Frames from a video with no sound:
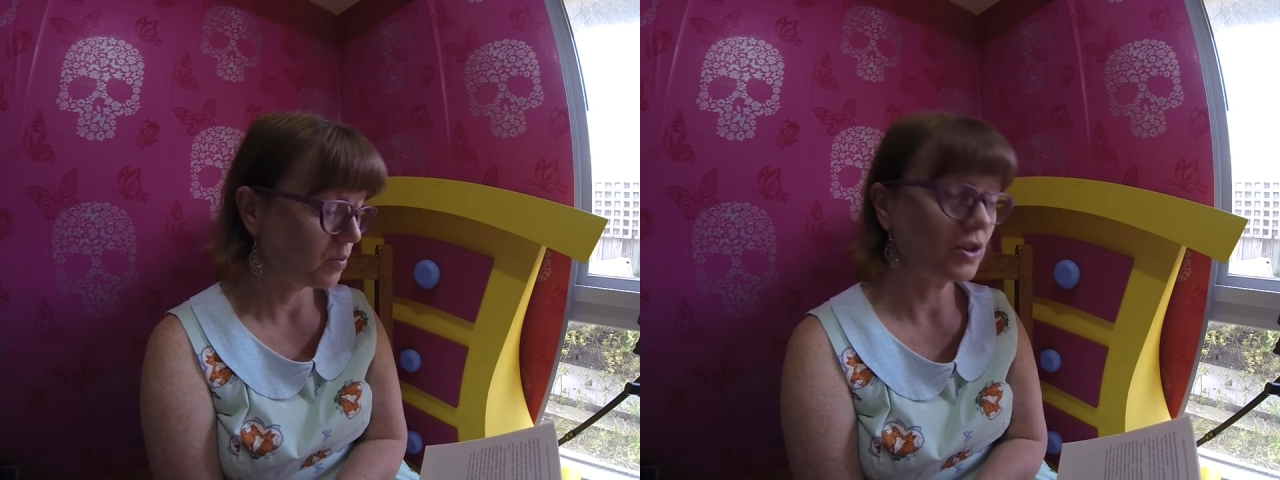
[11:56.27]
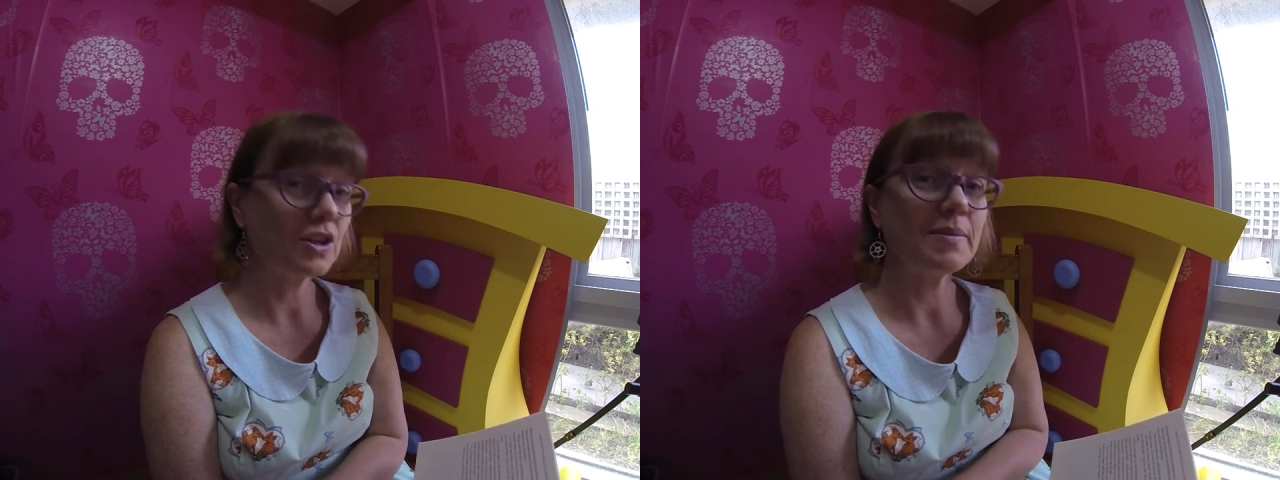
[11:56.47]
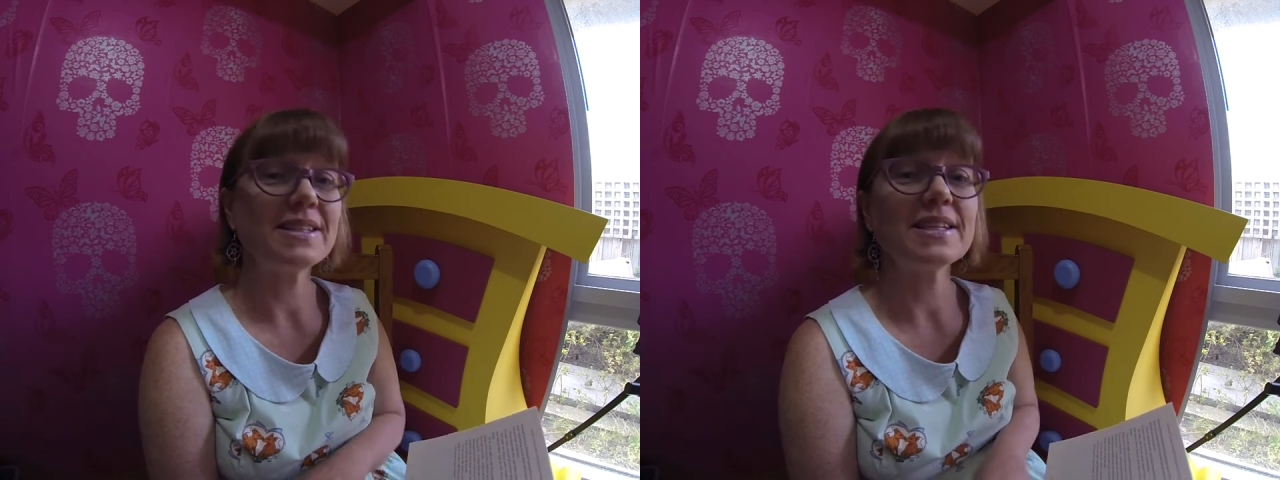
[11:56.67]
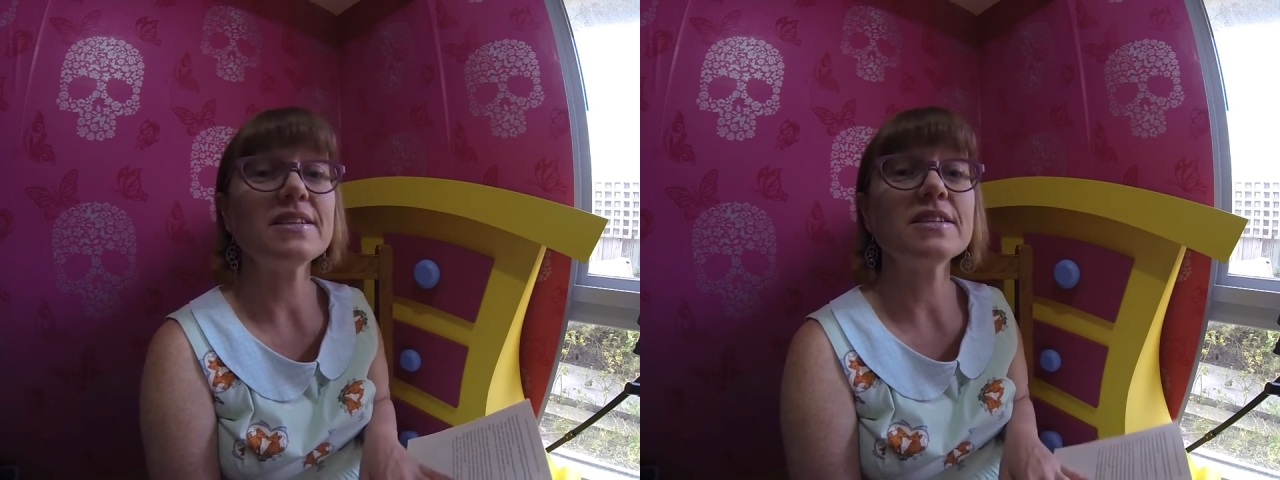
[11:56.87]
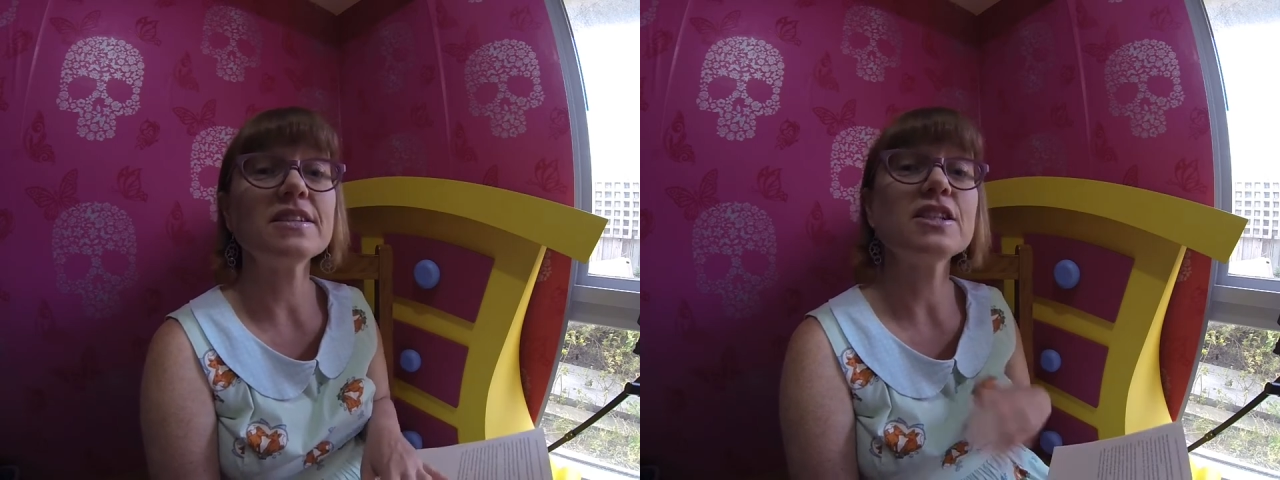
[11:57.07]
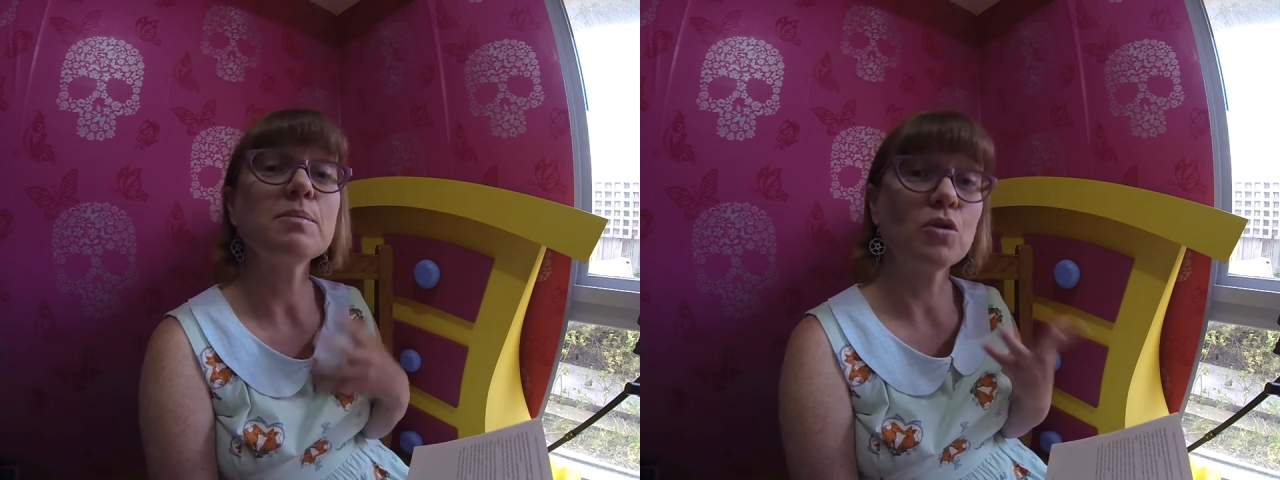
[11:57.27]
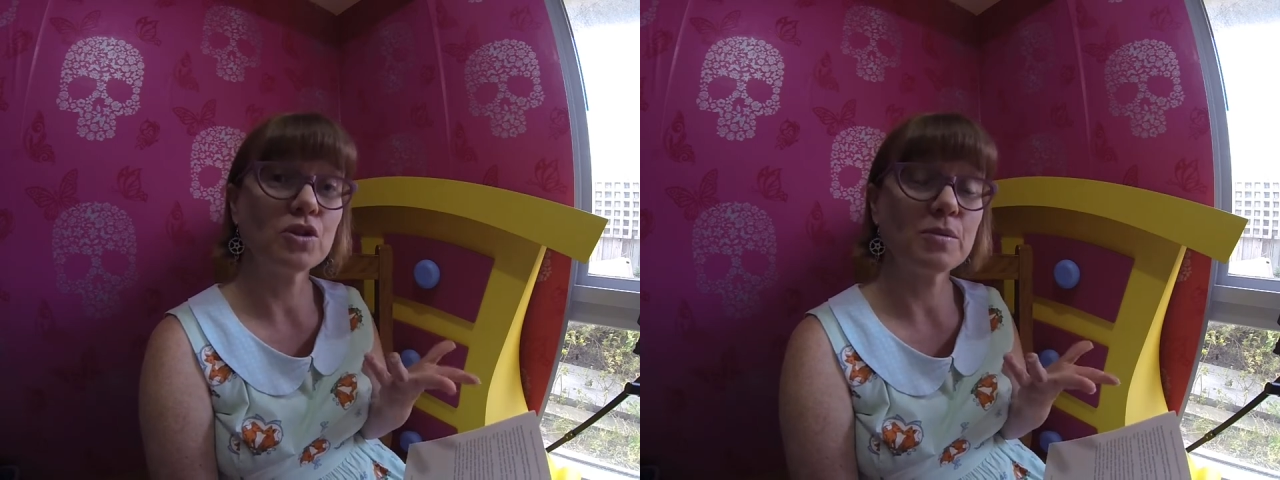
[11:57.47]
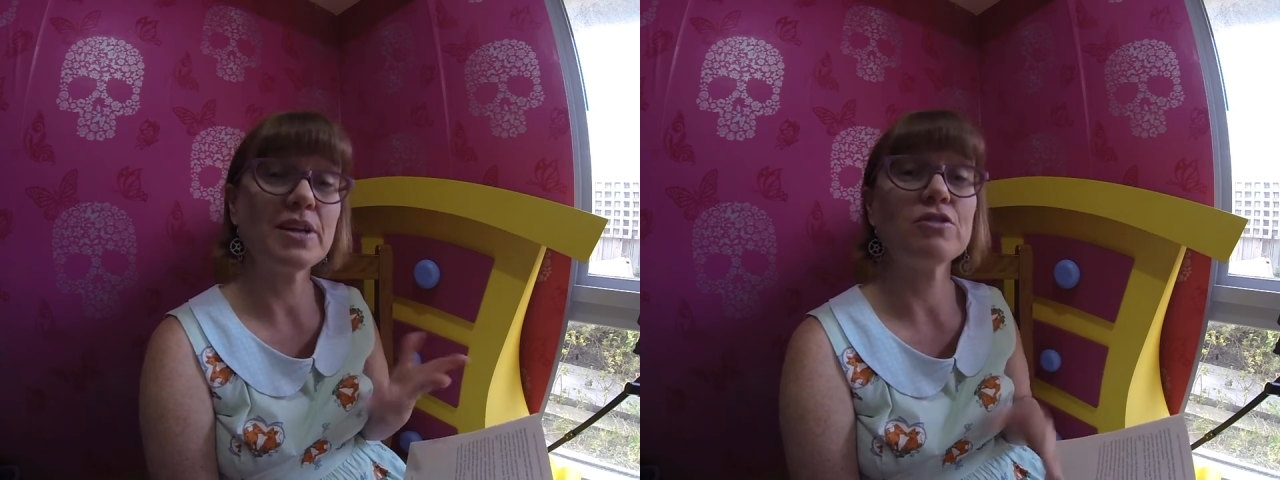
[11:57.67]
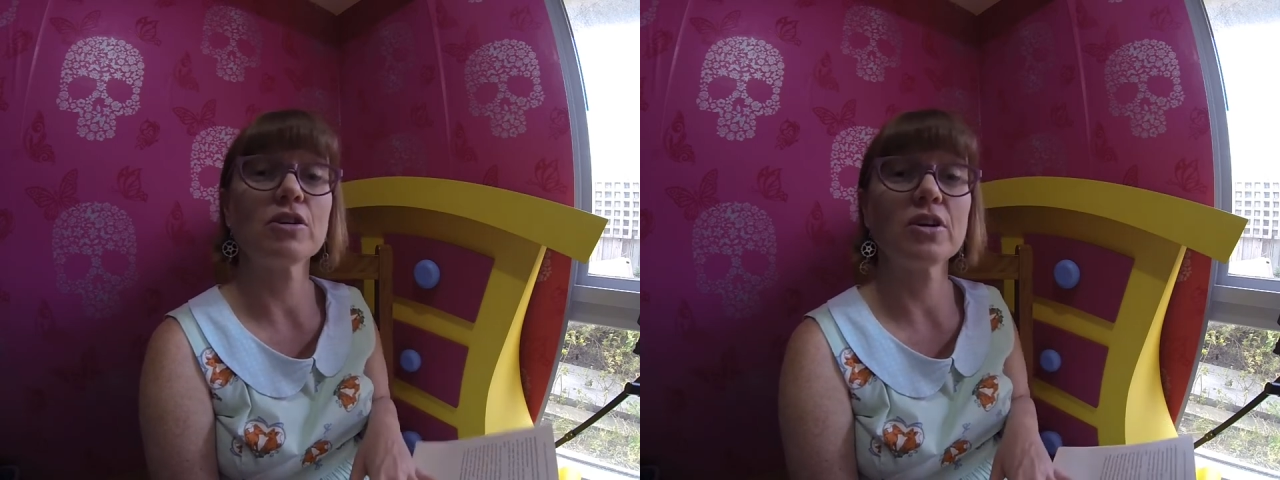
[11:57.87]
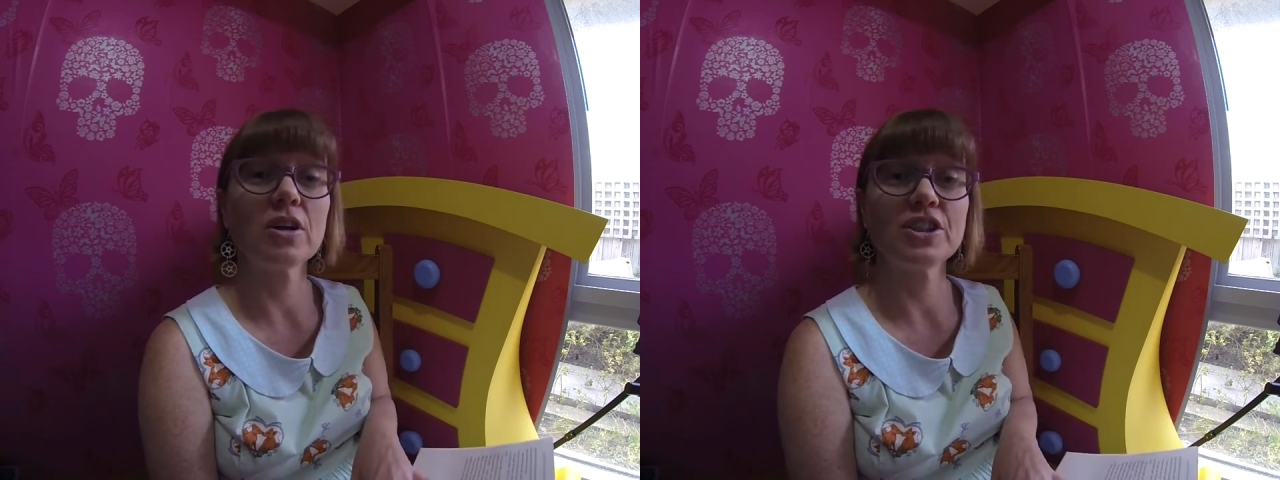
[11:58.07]
put them in sentences, put them in
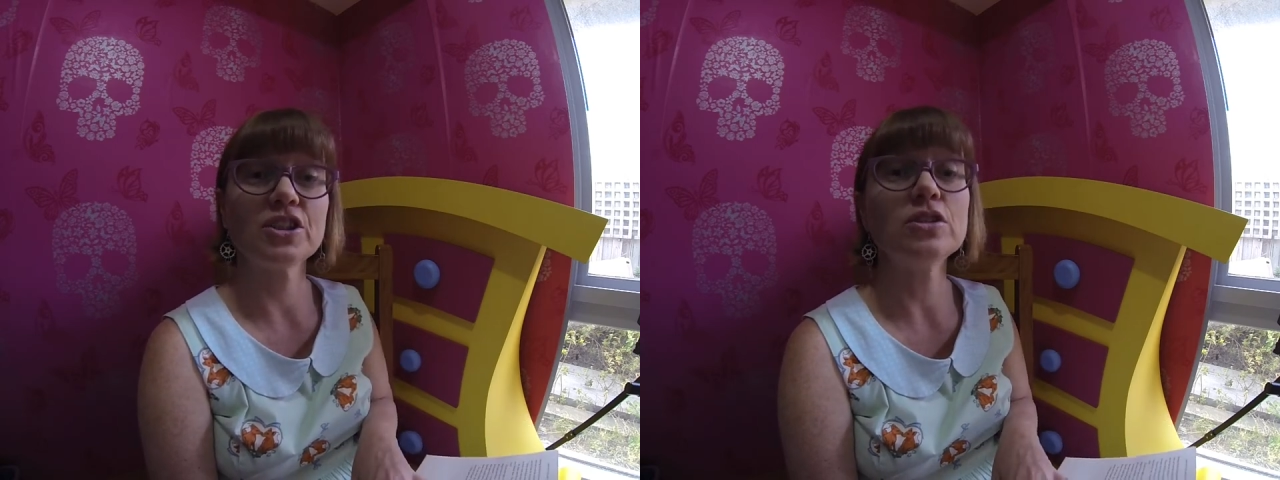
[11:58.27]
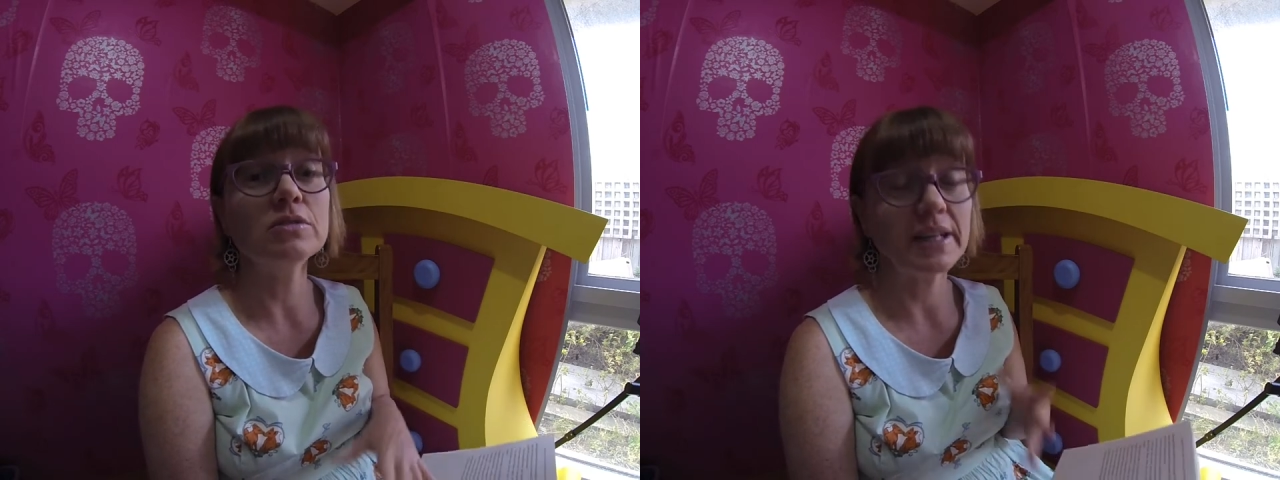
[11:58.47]
chronological,